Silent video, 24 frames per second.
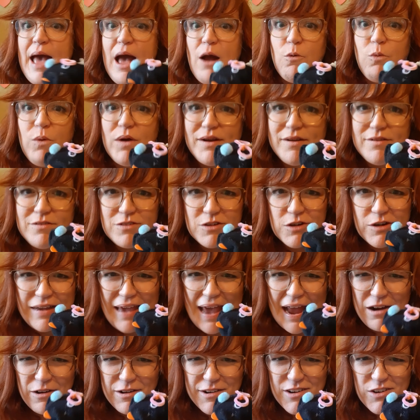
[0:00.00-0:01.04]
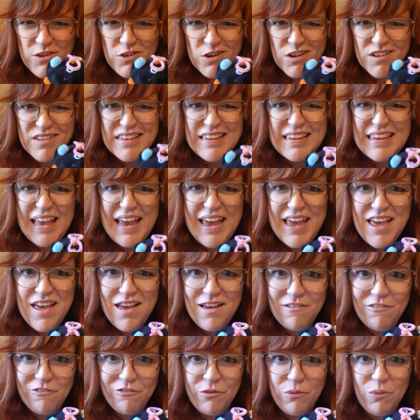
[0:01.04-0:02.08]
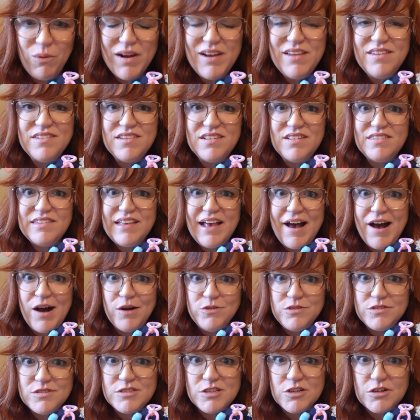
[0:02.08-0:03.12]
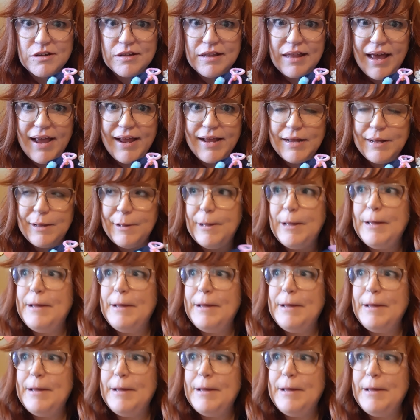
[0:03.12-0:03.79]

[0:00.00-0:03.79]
Where does your character live? What does its house look like?